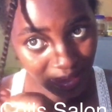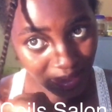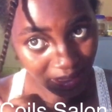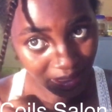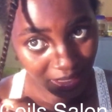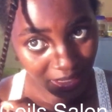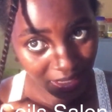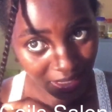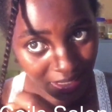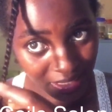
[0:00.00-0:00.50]
the
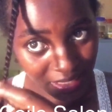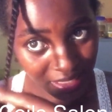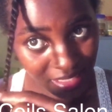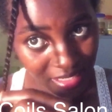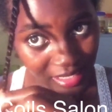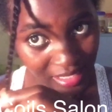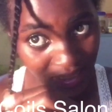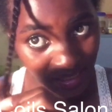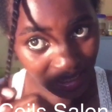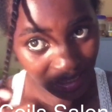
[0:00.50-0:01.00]

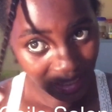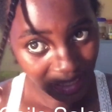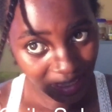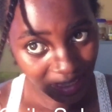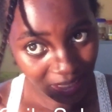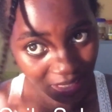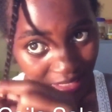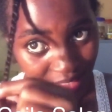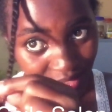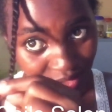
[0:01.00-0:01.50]
candy at the
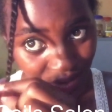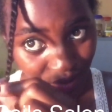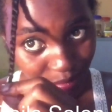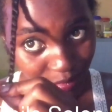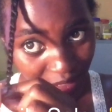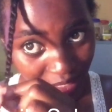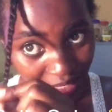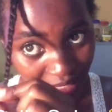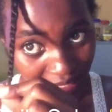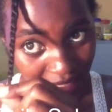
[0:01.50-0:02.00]
extreme
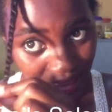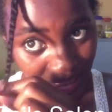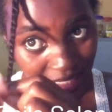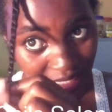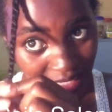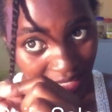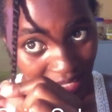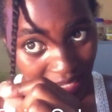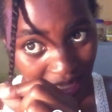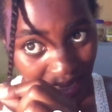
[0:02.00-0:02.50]
end,
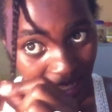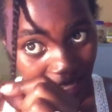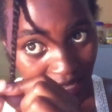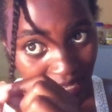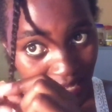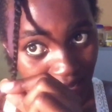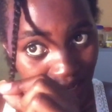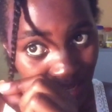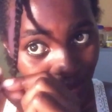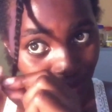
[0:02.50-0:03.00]

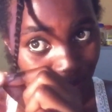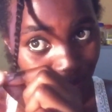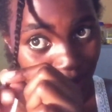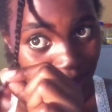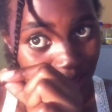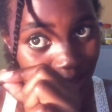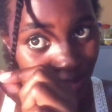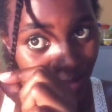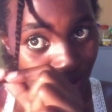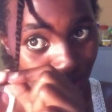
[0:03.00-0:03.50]
and
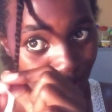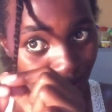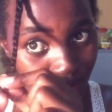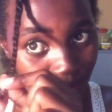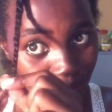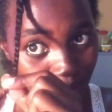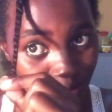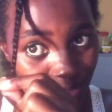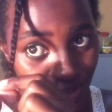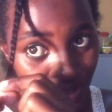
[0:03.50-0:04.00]
what I'll
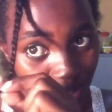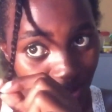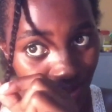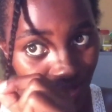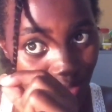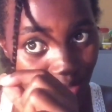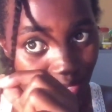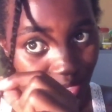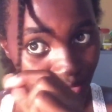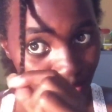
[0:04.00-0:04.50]
do, I'll
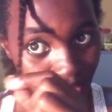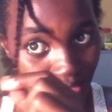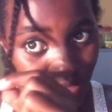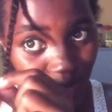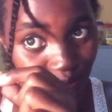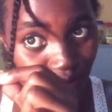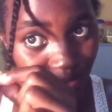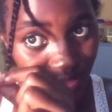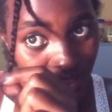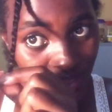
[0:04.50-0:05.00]
just try
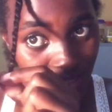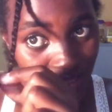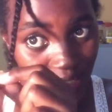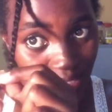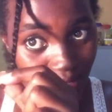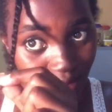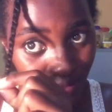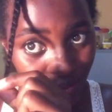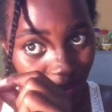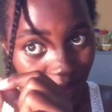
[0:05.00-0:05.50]
to roll it
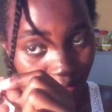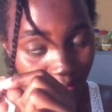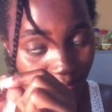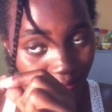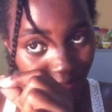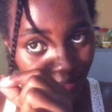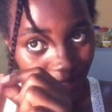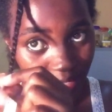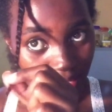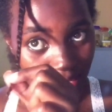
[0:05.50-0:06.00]
around the
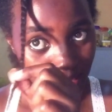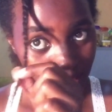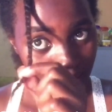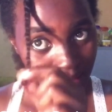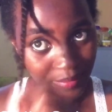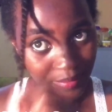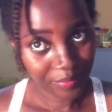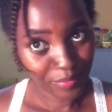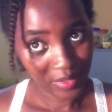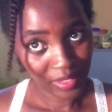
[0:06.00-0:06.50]
finger.
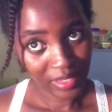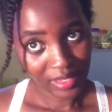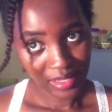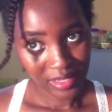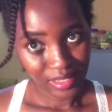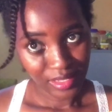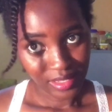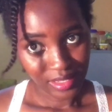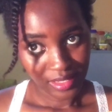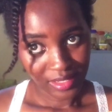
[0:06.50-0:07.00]

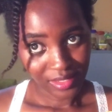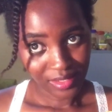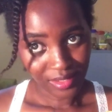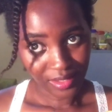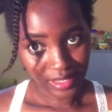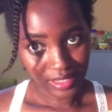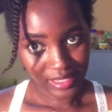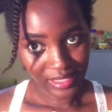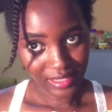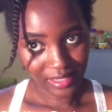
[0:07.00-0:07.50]
So
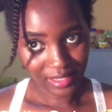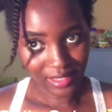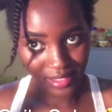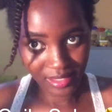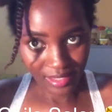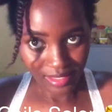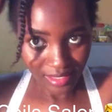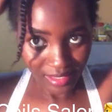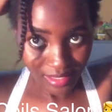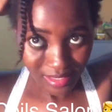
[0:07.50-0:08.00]
that
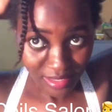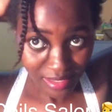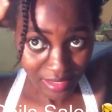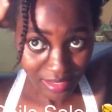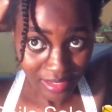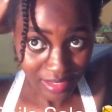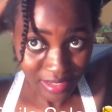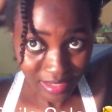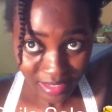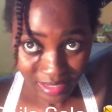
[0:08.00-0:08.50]
is
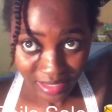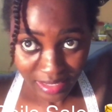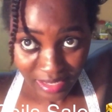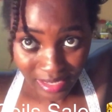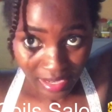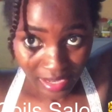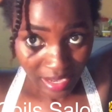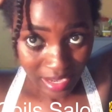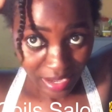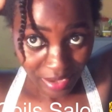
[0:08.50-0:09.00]

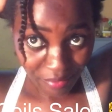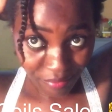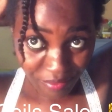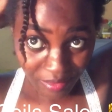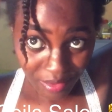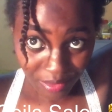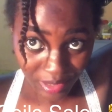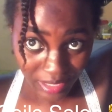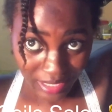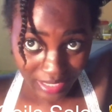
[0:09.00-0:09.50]
a
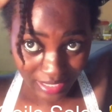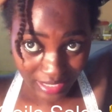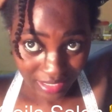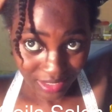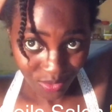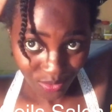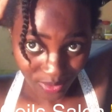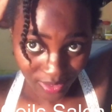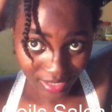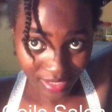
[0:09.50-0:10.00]
very
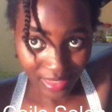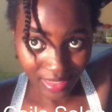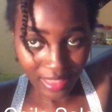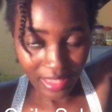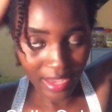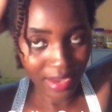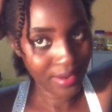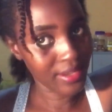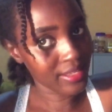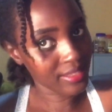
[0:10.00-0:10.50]
clean twist
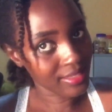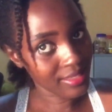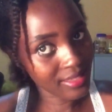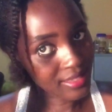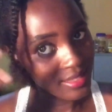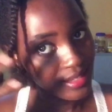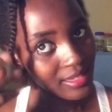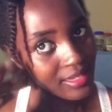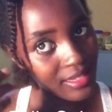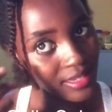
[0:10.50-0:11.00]
there, you can
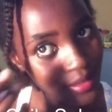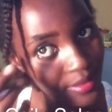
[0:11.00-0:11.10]
see,